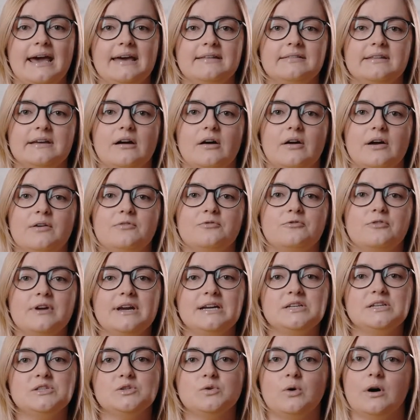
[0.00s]
and they are
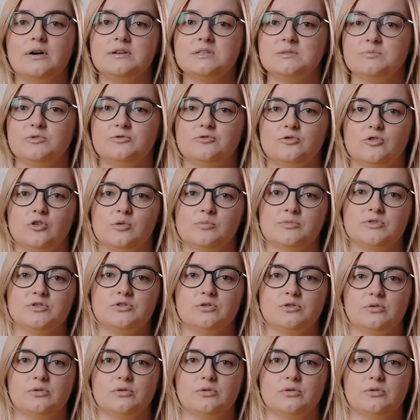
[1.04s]
afraid to underperform,